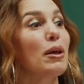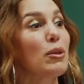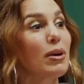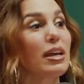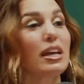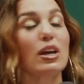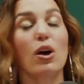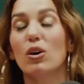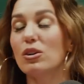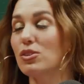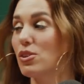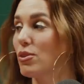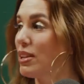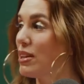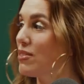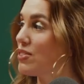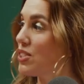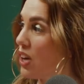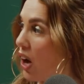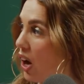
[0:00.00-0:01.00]
By the way, he also
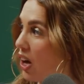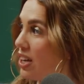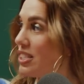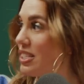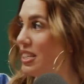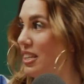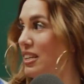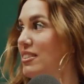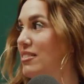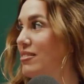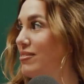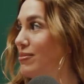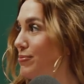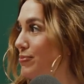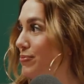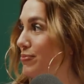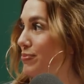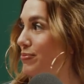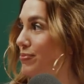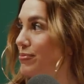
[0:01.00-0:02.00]
lives in Austin.
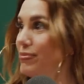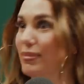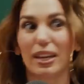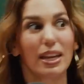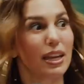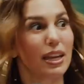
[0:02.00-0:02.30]
Oh.